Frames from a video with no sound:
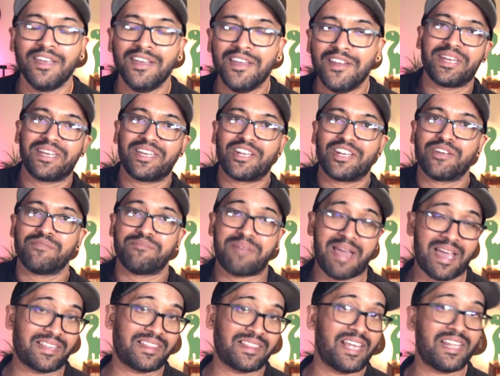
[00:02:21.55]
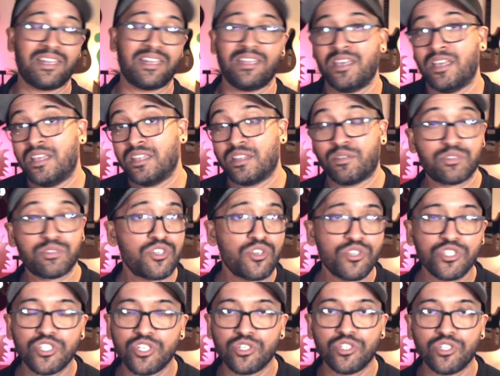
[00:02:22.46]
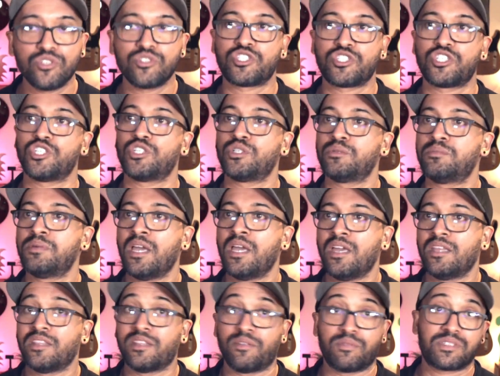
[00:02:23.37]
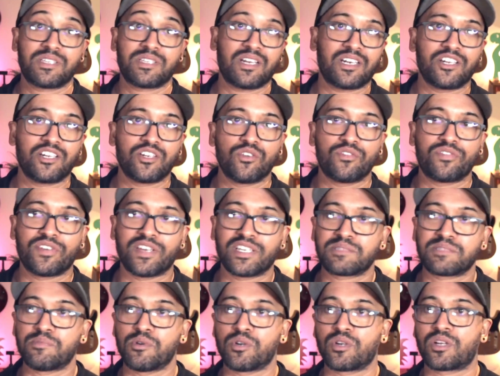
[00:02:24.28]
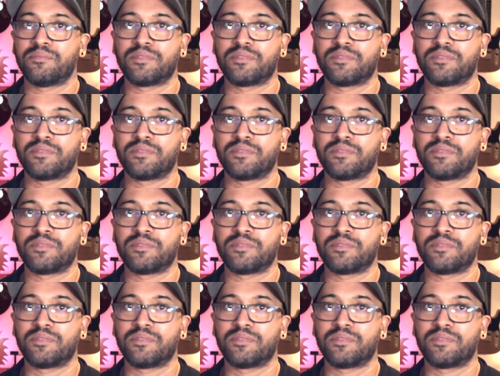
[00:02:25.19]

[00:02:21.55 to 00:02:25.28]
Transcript: You know, back then there was no YouTube, there was certainly no Facebook.